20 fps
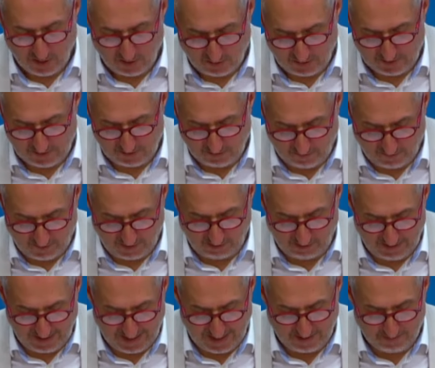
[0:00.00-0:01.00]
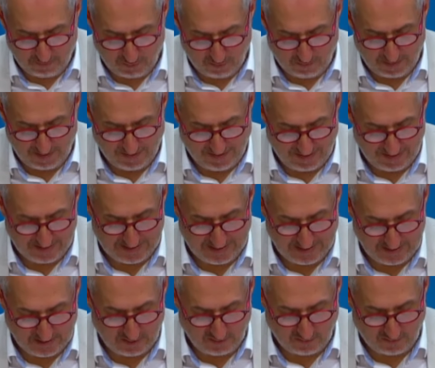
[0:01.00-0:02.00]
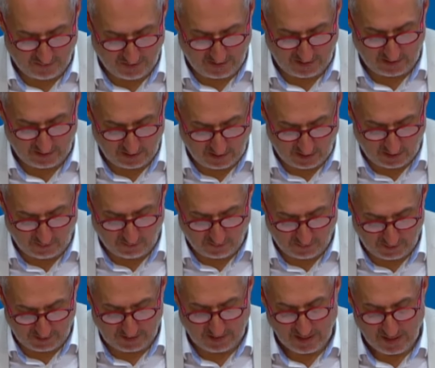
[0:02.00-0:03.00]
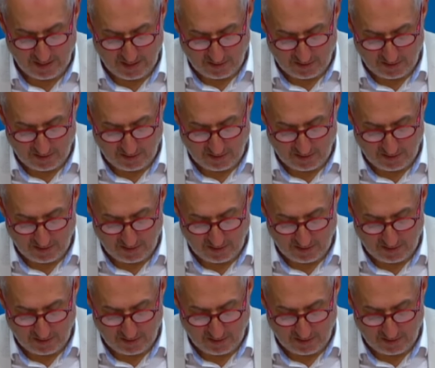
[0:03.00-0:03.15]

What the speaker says: are severely hampered by the intensifying conflict,